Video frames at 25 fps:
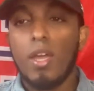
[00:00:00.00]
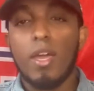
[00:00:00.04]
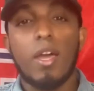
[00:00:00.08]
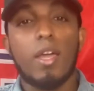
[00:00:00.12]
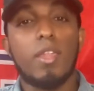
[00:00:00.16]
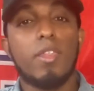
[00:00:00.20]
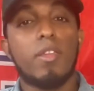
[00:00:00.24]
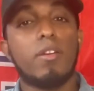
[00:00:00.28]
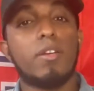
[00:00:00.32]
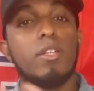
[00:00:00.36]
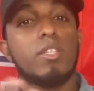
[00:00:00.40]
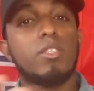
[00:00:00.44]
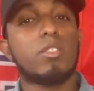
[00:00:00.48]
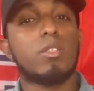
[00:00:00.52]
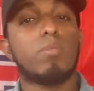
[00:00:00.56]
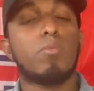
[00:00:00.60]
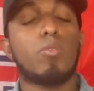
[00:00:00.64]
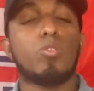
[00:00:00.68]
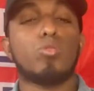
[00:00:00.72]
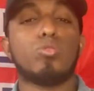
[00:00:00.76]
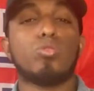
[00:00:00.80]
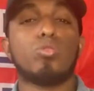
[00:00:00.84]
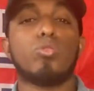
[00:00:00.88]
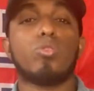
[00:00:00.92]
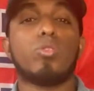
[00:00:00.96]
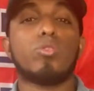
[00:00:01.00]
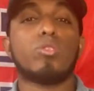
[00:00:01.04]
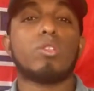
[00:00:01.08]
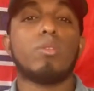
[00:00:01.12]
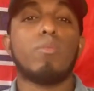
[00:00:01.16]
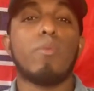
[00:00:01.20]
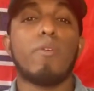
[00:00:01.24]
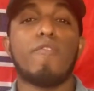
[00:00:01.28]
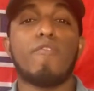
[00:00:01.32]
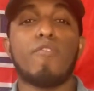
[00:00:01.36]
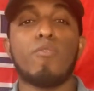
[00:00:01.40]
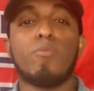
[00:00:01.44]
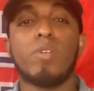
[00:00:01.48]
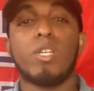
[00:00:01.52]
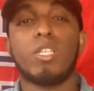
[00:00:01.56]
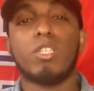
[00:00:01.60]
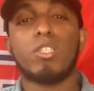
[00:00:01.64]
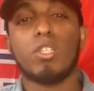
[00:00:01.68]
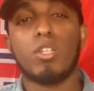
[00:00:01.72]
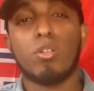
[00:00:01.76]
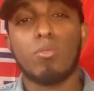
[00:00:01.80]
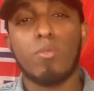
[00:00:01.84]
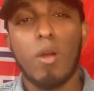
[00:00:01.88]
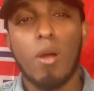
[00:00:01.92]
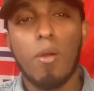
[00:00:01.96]
And there is some
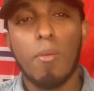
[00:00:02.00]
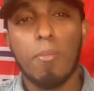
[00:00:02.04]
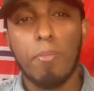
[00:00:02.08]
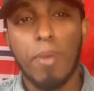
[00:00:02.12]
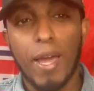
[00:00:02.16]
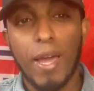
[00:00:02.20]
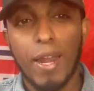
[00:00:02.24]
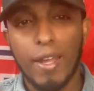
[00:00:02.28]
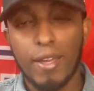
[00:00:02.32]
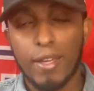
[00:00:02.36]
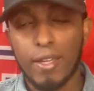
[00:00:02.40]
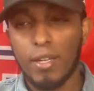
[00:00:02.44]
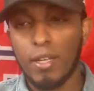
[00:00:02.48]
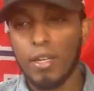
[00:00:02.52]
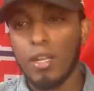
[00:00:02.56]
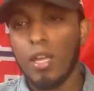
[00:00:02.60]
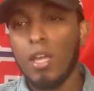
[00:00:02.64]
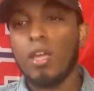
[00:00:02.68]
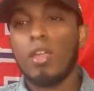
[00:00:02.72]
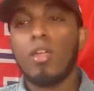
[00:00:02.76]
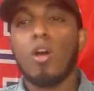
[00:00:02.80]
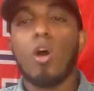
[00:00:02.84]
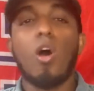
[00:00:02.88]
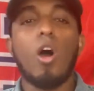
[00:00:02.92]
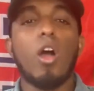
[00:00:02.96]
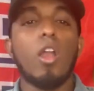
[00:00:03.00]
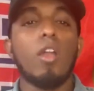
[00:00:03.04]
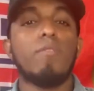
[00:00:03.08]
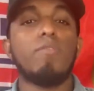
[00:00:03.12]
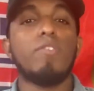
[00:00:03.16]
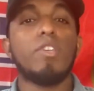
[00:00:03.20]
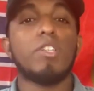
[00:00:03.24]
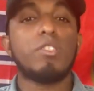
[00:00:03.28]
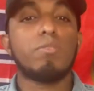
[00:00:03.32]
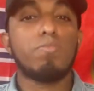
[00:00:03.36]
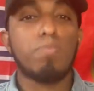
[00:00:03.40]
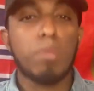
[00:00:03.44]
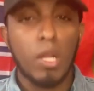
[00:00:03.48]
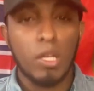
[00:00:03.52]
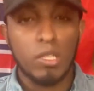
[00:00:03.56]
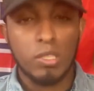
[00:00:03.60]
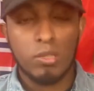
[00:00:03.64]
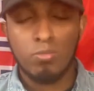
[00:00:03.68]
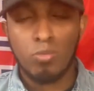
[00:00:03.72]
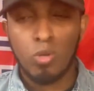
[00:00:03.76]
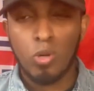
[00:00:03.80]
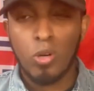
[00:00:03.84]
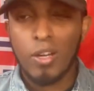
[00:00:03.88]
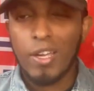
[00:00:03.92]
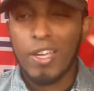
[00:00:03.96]
information around Balogun. All of this plus
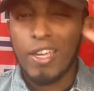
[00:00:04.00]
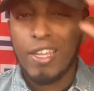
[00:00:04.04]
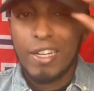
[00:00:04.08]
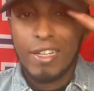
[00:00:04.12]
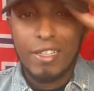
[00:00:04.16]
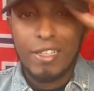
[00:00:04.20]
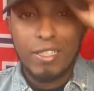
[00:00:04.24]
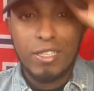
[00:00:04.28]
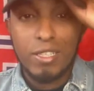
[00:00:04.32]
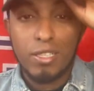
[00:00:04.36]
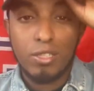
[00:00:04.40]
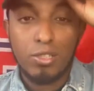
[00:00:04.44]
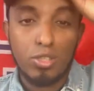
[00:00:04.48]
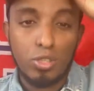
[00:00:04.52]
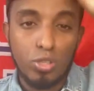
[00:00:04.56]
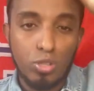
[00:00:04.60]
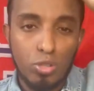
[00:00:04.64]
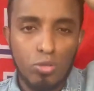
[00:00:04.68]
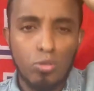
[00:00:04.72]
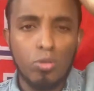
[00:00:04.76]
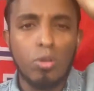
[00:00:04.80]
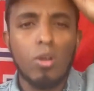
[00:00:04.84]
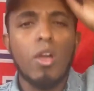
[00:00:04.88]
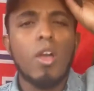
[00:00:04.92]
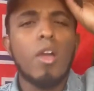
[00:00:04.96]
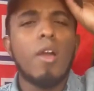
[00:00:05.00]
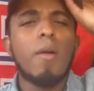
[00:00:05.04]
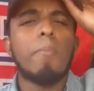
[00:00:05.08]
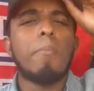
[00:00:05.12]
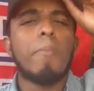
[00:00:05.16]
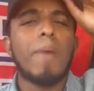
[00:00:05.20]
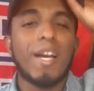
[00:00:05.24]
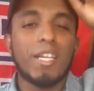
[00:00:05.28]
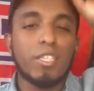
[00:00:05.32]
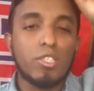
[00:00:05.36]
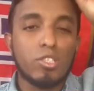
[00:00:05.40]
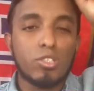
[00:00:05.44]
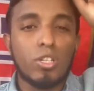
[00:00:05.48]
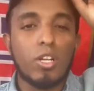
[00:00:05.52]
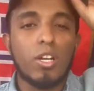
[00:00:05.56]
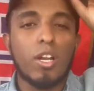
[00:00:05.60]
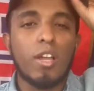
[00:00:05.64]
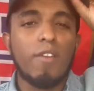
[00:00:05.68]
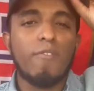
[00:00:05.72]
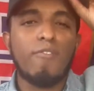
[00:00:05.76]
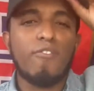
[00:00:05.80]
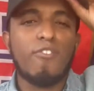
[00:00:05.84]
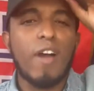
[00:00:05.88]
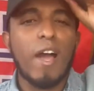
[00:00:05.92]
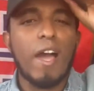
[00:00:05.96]
more, in addition to my
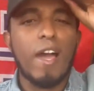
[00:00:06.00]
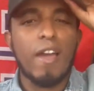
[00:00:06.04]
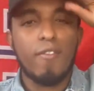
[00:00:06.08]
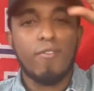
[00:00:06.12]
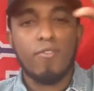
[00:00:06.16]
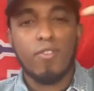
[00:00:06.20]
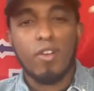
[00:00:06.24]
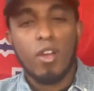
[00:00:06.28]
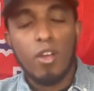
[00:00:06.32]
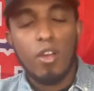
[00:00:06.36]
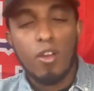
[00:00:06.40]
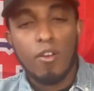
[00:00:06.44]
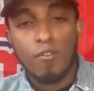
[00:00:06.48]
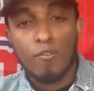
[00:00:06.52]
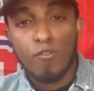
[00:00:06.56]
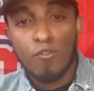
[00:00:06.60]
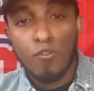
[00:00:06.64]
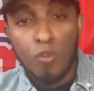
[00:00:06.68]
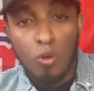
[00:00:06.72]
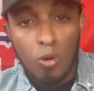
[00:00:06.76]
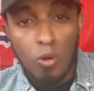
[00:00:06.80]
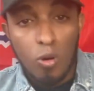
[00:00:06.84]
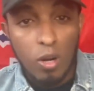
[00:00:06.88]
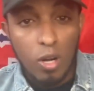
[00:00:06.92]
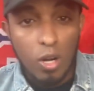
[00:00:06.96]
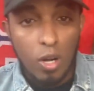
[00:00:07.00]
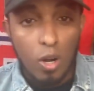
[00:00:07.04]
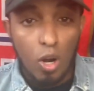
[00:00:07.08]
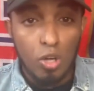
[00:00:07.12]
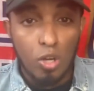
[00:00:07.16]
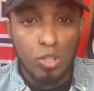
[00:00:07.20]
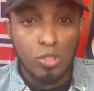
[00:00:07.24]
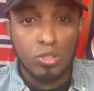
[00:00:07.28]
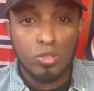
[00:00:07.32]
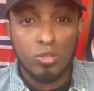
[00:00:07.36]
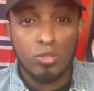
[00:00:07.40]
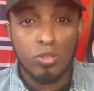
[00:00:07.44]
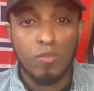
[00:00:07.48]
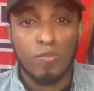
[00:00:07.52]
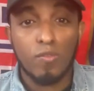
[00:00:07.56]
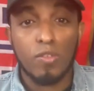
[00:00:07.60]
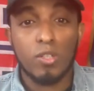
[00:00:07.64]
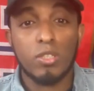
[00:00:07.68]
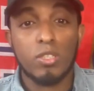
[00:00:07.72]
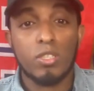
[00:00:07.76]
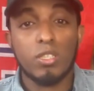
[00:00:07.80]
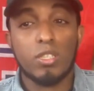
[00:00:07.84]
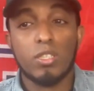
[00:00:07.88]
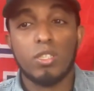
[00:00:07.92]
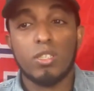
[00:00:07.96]
starting five for Arsenal
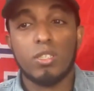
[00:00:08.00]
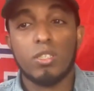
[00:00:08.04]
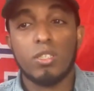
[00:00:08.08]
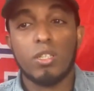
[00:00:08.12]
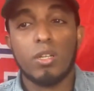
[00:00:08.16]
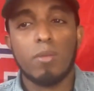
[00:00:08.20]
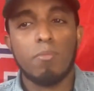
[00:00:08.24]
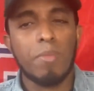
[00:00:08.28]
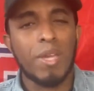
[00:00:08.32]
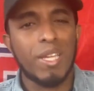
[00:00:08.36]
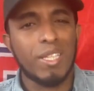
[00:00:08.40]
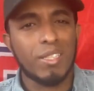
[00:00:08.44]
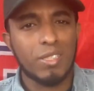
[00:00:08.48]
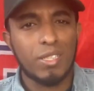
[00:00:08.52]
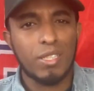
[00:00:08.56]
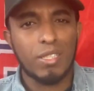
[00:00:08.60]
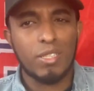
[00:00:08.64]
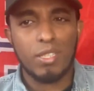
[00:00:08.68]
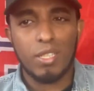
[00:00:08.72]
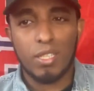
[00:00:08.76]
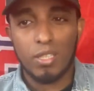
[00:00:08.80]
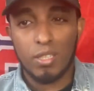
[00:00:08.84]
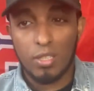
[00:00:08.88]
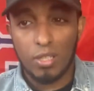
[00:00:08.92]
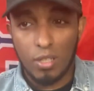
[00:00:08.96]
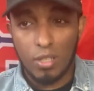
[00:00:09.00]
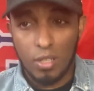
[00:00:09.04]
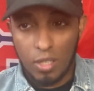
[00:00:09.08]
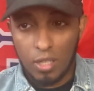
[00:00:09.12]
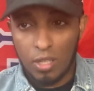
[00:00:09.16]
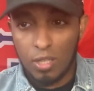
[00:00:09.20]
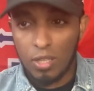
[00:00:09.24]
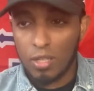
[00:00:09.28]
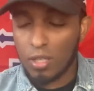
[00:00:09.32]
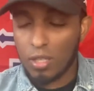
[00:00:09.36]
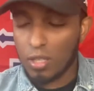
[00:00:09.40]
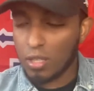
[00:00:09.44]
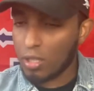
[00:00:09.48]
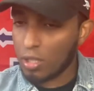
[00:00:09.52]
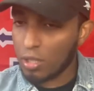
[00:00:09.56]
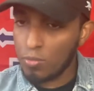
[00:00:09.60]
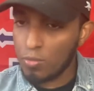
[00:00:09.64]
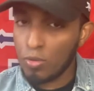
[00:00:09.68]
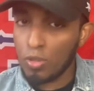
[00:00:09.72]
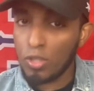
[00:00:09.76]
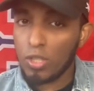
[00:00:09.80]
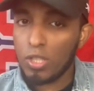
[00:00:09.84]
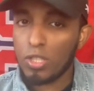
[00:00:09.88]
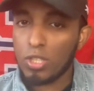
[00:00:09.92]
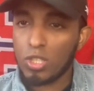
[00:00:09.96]
versus Man City in the
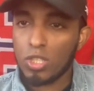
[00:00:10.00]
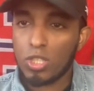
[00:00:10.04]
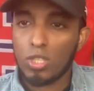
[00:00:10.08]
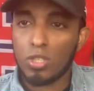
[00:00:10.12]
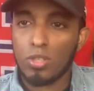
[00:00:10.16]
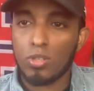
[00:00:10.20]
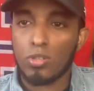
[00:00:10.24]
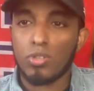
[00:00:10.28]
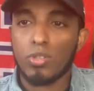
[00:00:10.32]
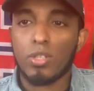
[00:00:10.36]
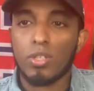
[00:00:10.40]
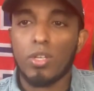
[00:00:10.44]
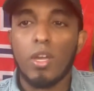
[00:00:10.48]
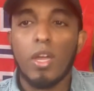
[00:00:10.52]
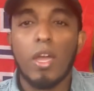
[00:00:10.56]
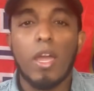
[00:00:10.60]
Community Shield.